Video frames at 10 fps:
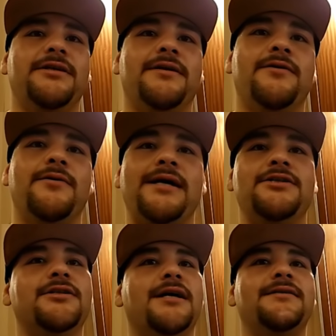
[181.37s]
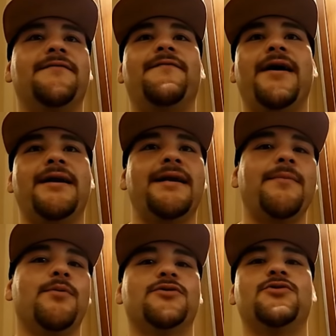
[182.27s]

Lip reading: you know? I just got done fighting April